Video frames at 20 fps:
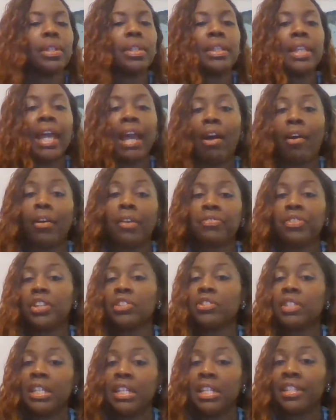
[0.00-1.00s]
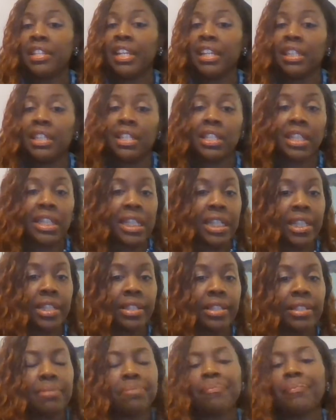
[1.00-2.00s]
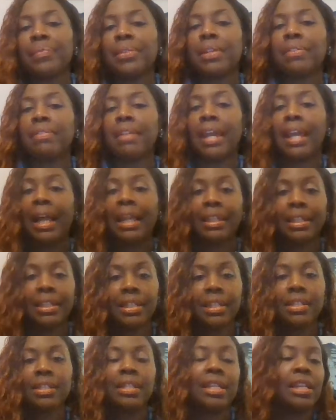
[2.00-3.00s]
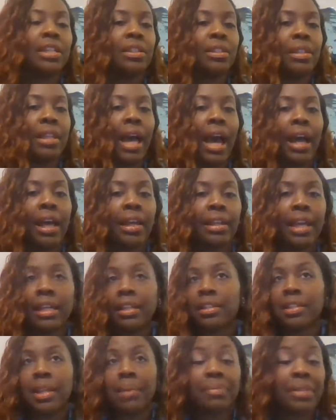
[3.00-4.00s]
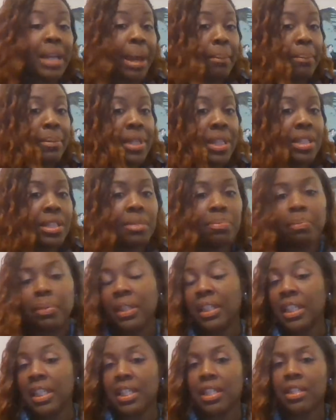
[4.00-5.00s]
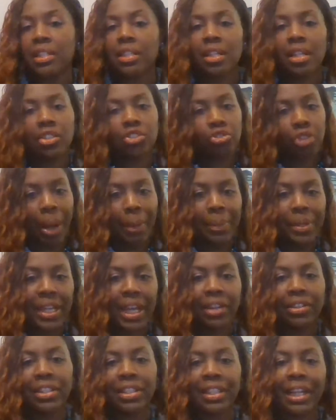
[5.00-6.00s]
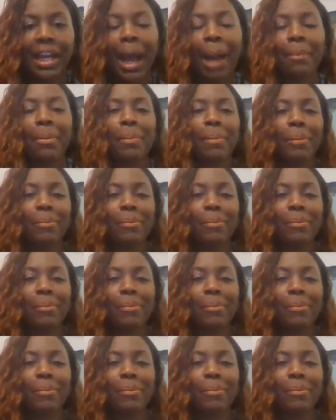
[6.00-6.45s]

Now, if there's anything in this list that I list and it's something I missed, please drop it down in the comment.